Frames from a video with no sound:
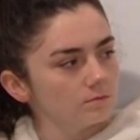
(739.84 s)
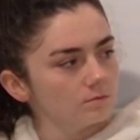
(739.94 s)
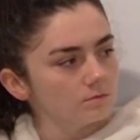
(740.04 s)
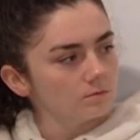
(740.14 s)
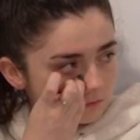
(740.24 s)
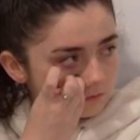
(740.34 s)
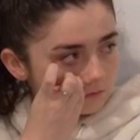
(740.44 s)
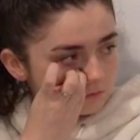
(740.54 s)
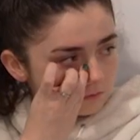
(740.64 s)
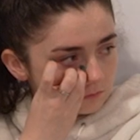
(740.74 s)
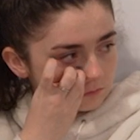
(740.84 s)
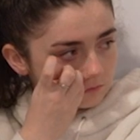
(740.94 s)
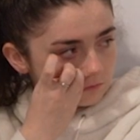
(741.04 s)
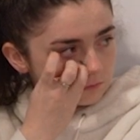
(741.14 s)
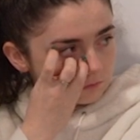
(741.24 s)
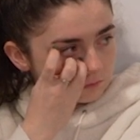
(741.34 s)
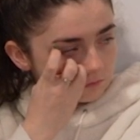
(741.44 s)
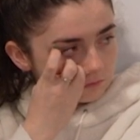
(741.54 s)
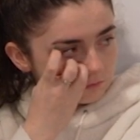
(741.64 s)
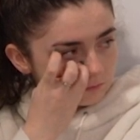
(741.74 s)

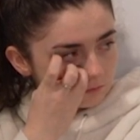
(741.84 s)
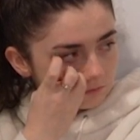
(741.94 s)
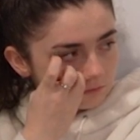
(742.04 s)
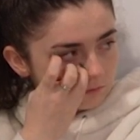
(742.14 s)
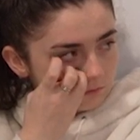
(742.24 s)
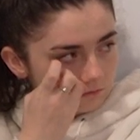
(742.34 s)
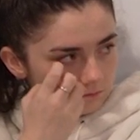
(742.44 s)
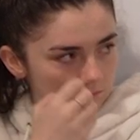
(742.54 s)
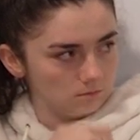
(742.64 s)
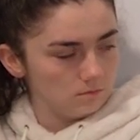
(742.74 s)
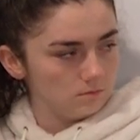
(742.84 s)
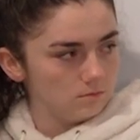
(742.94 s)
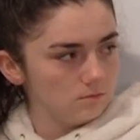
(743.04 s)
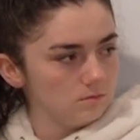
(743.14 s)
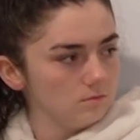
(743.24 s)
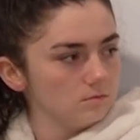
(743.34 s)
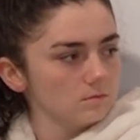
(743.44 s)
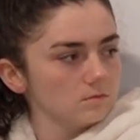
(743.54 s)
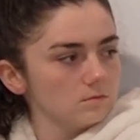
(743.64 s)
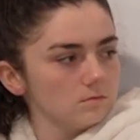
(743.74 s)

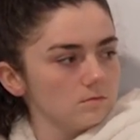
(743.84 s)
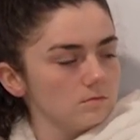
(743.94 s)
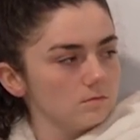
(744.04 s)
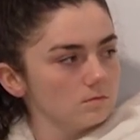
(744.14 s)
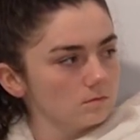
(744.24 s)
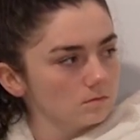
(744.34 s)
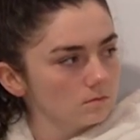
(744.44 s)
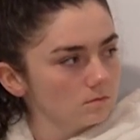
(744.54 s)
No words are spoken by the person on screen.